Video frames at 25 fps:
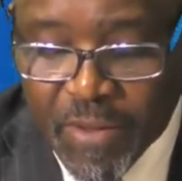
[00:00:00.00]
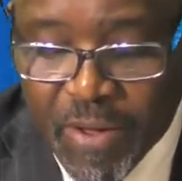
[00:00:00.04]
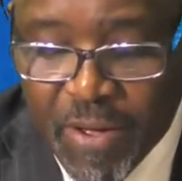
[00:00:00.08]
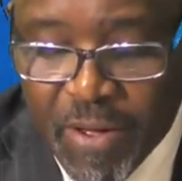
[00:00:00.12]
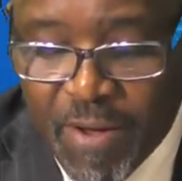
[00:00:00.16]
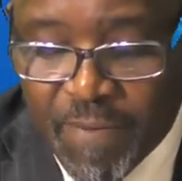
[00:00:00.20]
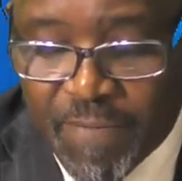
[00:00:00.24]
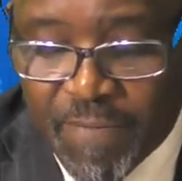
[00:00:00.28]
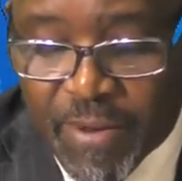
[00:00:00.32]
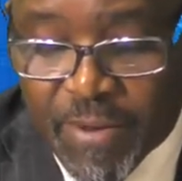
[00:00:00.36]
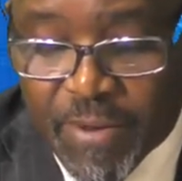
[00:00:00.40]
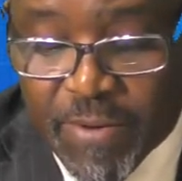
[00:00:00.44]

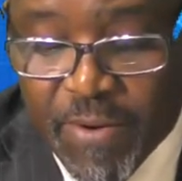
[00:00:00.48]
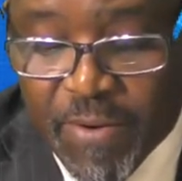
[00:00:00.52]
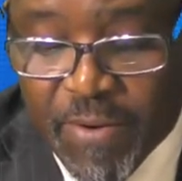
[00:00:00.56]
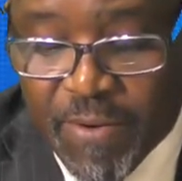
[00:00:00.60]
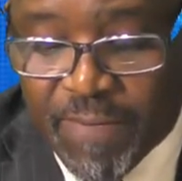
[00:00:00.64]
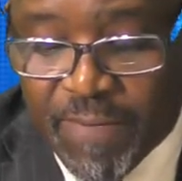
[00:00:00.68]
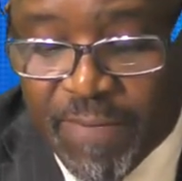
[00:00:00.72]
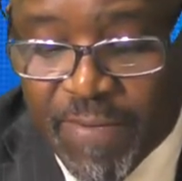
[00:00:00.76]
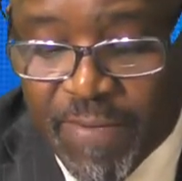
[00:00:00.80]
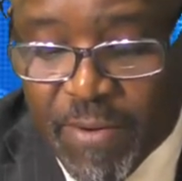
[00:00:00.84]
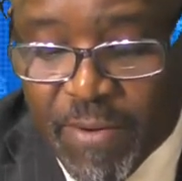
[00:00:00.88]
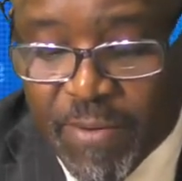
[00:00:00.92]
of the
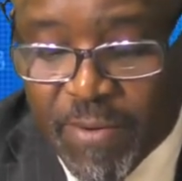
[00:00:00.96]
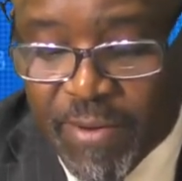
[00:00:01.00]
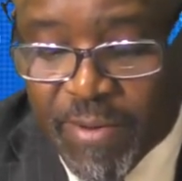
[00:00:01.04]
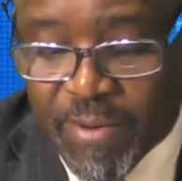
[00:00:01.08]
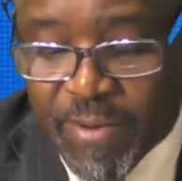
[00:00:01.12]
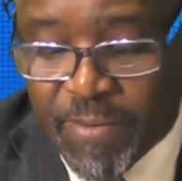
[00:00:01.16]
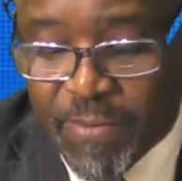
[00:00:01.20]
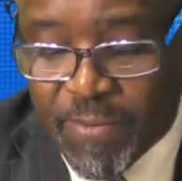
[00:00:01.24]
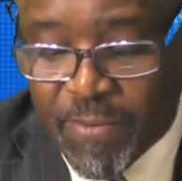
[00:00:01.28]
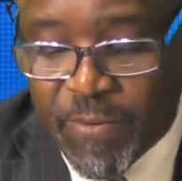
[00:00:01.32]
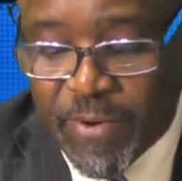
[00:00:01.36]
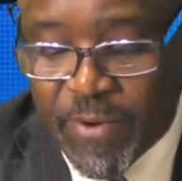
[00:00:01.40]
total vote,
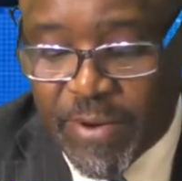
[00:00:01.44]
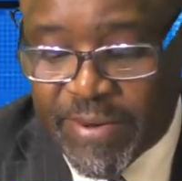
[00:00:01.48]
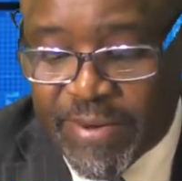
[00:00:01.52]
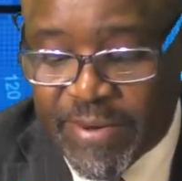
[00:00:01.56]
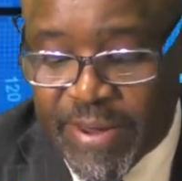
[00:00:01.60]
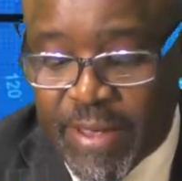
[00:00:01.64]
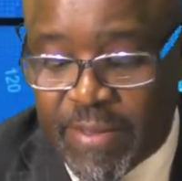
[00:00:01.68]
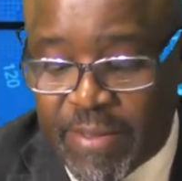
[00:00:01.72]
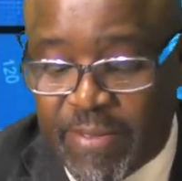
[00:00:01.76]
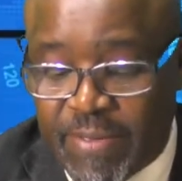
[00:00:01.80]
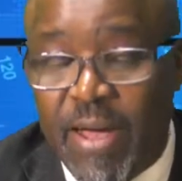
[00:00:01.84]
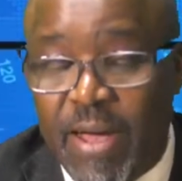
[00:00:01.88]
with
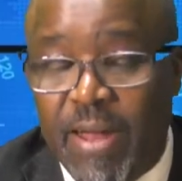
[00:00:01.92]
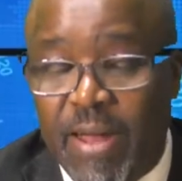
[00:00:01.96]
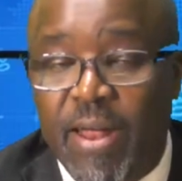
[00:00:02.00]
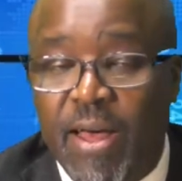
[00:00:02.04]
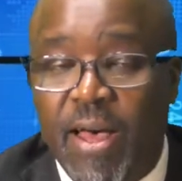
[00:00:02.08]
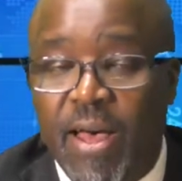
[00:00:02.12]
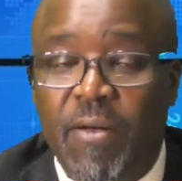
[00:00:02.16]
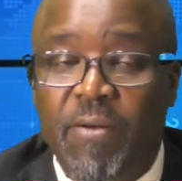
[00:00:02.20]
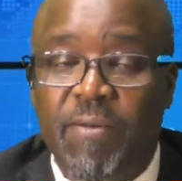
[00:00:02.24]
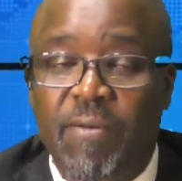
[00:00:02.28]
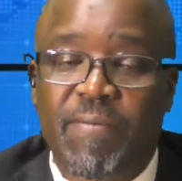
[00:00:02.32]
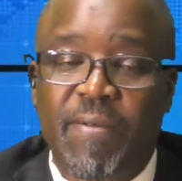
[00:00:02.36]
just under
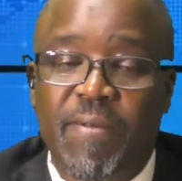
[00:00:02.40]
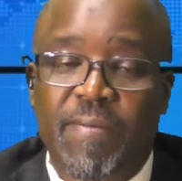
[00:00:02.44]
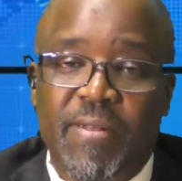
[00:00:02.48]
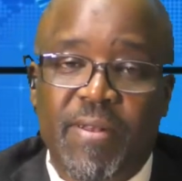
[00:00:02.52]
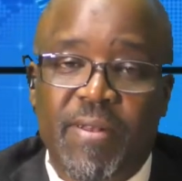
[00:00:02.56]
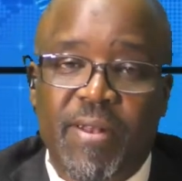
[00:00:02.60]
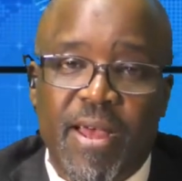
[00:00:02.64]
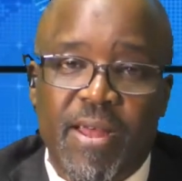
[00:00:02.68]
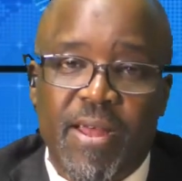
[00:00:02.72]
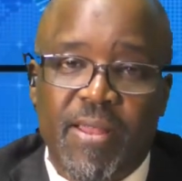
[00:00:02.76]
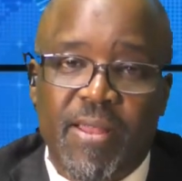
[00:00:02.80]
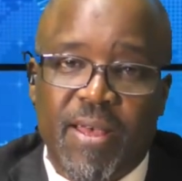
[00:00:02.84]

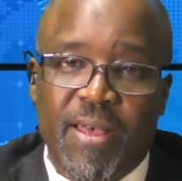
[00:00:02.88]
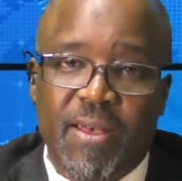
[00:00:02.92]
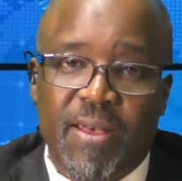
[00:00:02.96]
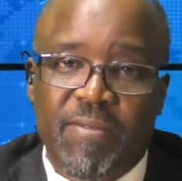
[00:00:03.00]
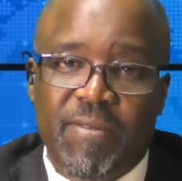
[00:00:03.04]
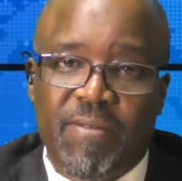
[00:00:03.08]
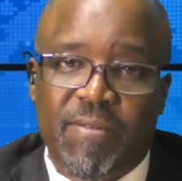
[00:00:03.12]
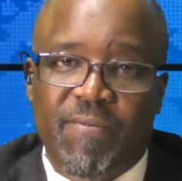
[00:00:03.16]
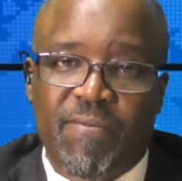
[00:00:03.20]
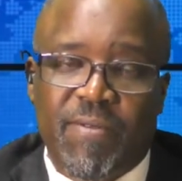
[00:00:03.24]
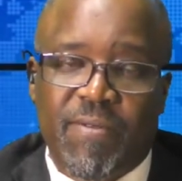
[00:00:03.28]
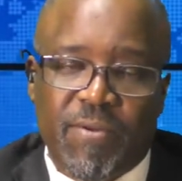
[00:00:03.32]

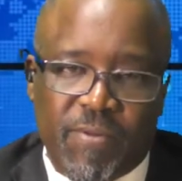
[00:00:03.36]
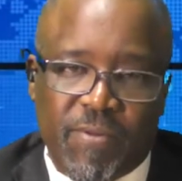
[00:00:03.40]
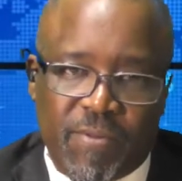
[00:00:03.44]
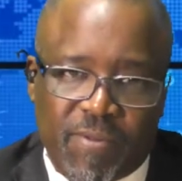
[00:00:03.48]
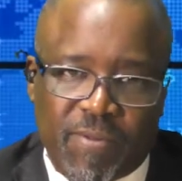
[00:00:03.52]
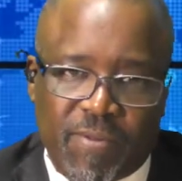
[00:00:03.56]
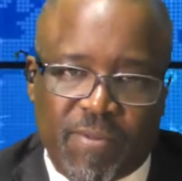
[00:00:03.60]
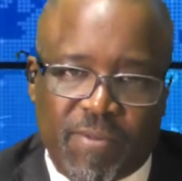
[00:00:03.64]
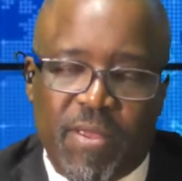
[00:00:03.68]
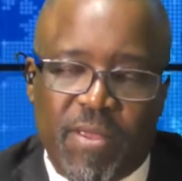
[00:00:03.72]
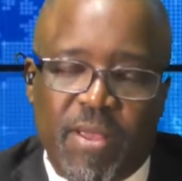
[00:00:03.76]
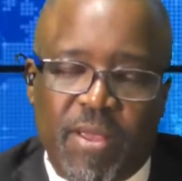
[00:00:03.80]
159,000
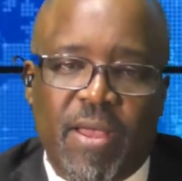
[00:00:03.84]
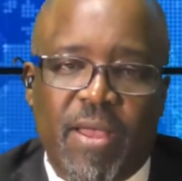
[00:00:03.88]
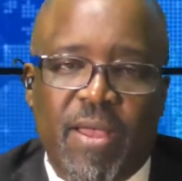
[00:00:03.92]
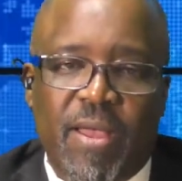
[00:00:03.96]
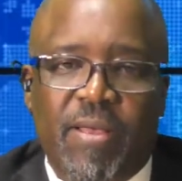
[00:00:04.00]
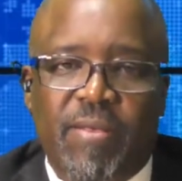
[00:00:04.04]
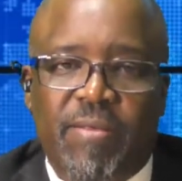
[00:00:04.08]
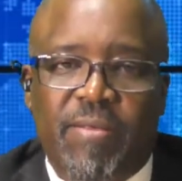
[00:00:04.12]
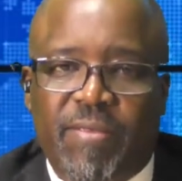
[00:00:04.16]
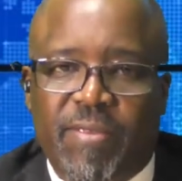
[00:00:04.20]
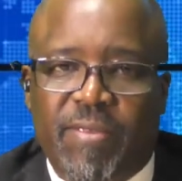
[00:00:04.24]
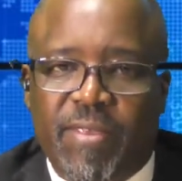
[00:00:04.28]
votes
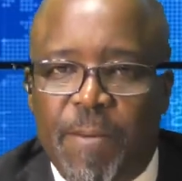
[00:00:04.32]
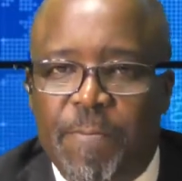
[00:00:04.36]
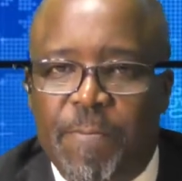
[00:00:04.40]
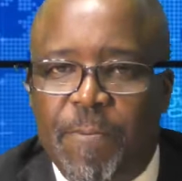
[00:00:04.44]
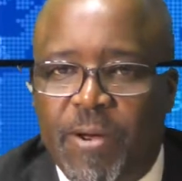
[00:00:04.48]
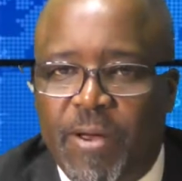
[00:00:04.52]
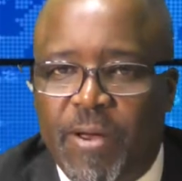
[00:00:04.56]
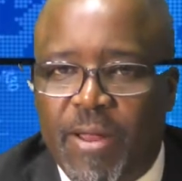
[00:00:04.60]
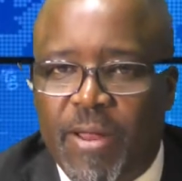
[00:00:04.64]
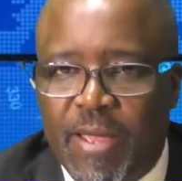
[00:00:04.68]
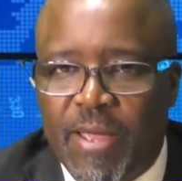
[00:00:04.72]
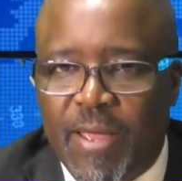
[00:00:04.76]

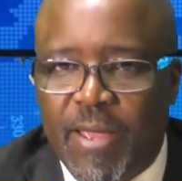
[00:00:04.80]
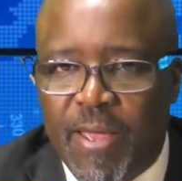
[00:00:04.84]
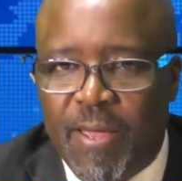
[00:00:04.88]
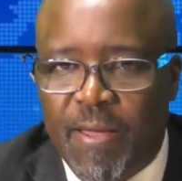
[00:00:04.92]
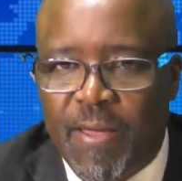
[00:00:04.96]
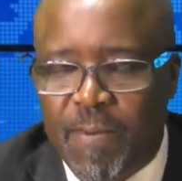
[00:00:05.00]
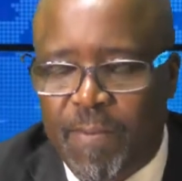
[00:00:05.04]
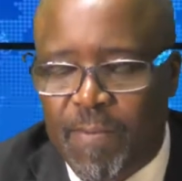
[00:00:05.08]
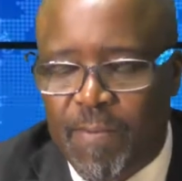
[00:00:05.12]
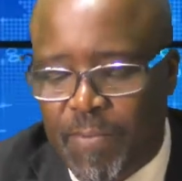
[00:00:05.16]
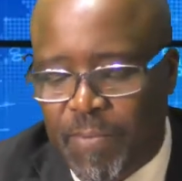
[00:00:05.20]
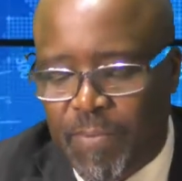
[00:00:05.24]
separating
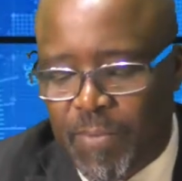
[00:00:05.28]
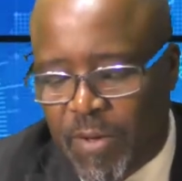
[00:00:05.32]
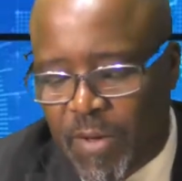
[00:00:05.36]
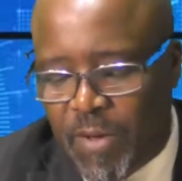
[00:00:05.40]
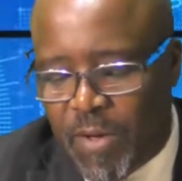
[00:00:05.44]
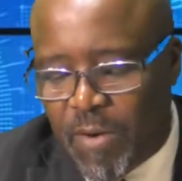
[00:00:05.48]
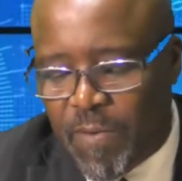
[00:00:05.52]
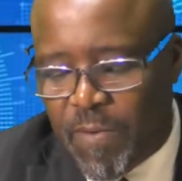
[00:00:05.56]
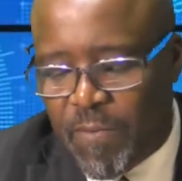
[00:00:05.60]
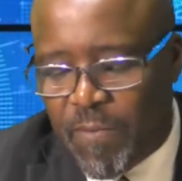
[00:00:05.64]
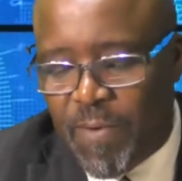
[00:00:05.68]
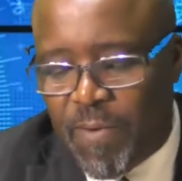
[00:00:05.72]
him
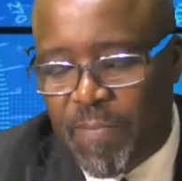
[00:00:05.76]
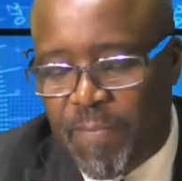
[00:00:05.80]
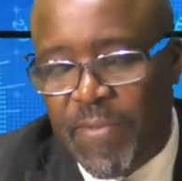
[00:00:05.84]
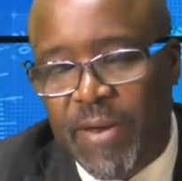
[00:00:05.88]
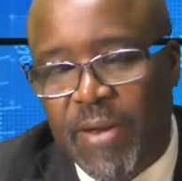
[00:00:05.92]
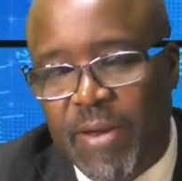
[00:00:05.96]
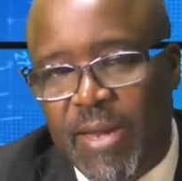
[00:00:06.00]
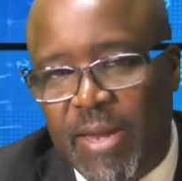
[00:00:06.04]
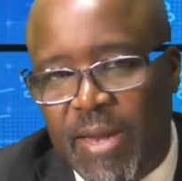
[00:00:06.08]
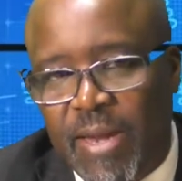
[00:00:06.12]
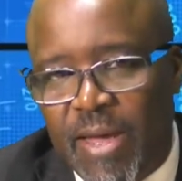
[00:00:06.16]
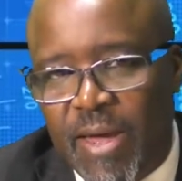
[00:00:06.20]
from the
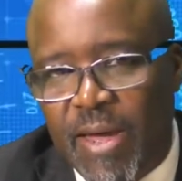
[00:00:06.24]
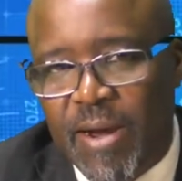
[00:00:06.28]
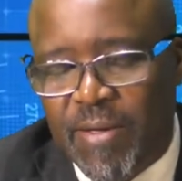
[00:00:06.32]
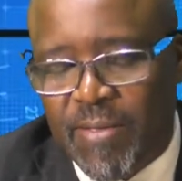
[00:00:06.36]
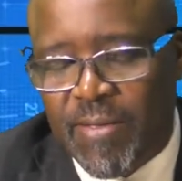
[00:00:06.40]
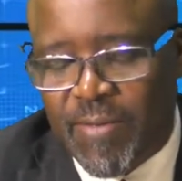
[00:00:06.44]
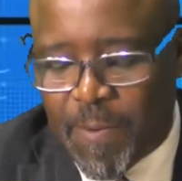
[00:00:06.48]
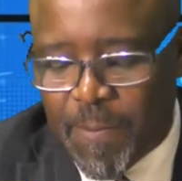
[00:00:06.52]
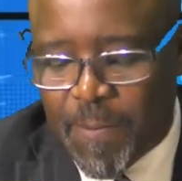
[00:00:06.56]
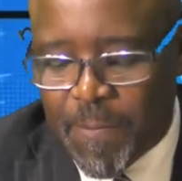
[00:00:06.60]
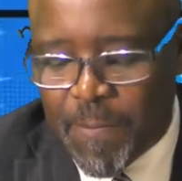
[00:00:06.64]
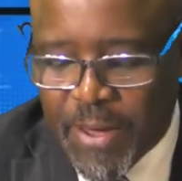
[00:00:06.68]

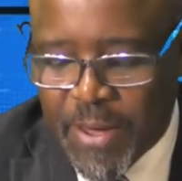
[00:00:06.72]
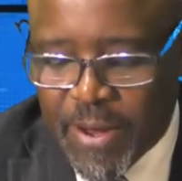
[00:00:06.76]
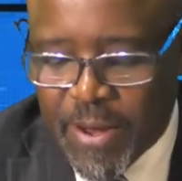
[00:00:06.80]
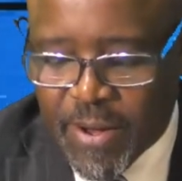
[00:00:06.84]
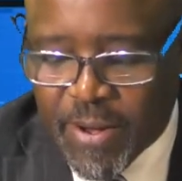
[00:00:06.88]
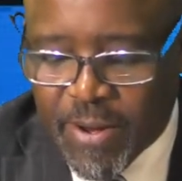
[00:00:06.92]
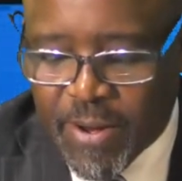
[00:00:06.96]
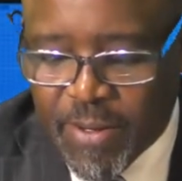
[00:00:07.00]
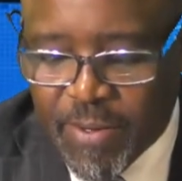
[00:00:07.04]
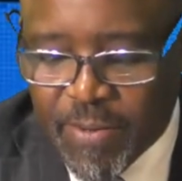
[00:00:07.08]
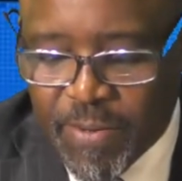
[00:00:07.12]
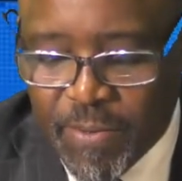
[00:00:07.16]
nearest
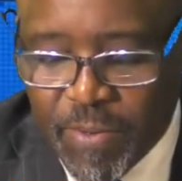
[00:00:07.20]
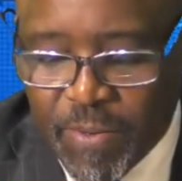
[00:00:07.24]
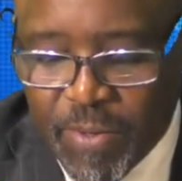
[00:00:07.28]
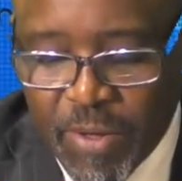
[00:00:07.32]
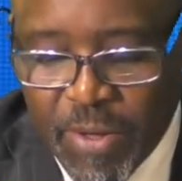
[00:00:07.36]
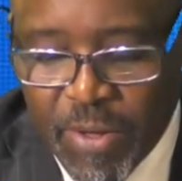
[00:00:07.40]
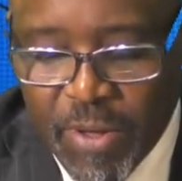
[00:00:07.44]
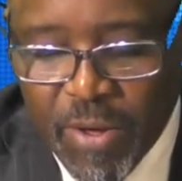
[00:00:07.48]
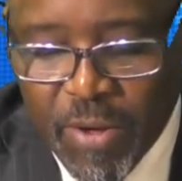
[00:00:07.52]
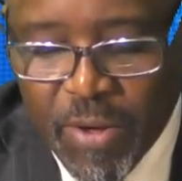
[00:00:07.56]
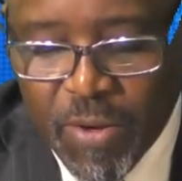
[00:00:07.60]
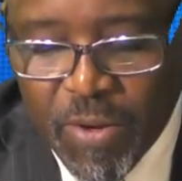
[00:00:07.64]
competitor,
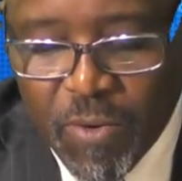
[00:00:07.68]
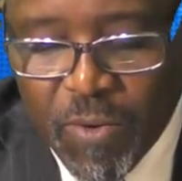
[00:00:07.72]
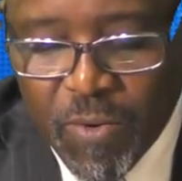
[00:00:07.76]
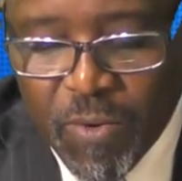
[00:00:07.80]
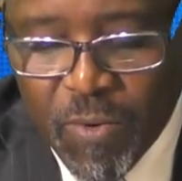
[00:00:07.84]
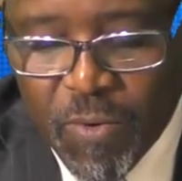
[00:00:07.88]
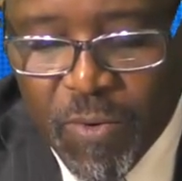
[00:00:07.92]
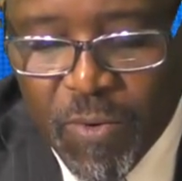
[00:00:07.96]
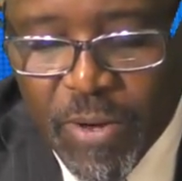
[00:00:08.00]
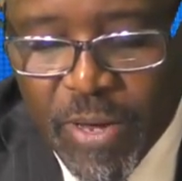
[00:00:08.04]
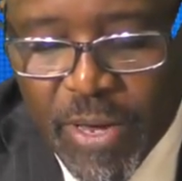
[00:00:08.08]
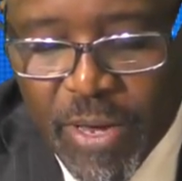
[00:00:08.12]

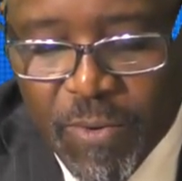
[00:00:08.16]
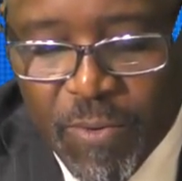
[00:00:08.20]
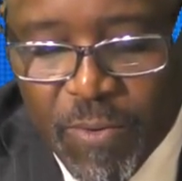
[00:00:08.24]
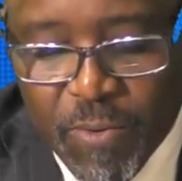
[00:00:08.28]
who